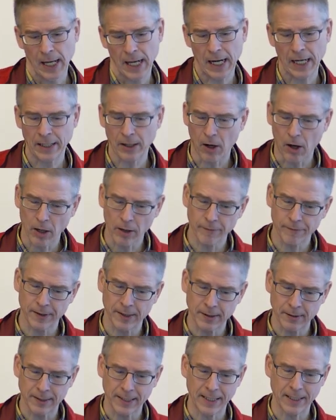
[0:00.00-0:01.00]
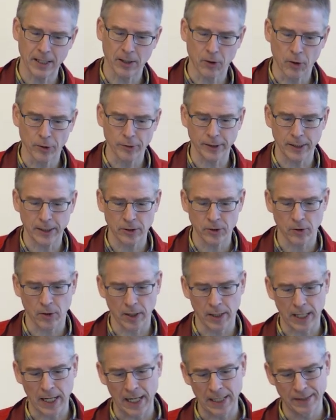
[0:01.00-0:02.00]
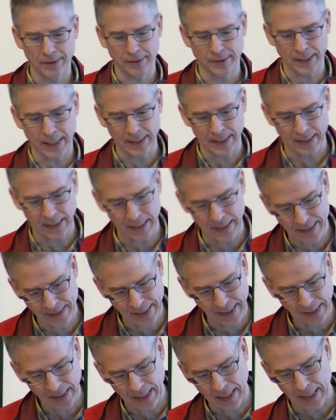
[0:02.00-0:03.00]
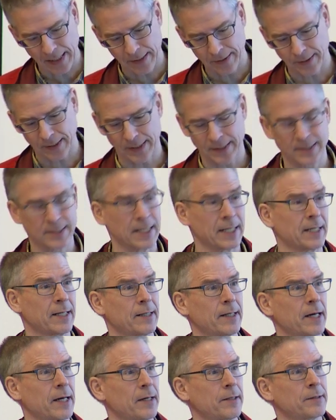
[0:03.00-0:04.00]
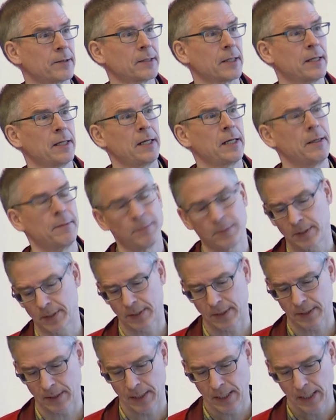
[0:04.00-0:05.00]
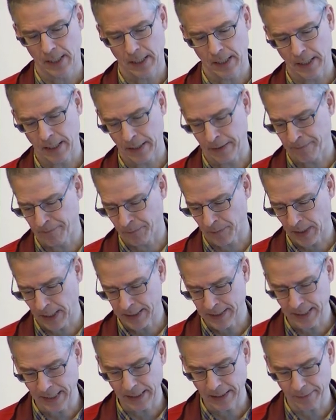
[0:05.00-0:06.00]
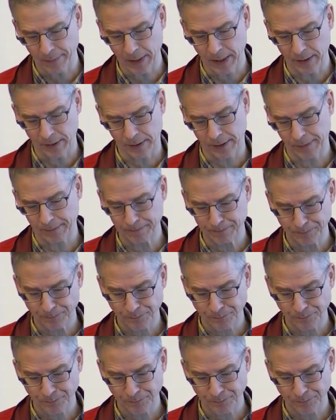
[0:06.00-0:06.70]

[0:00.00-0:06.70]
And all of this data goes into highly standard, centralized and standardized LIMS um, database.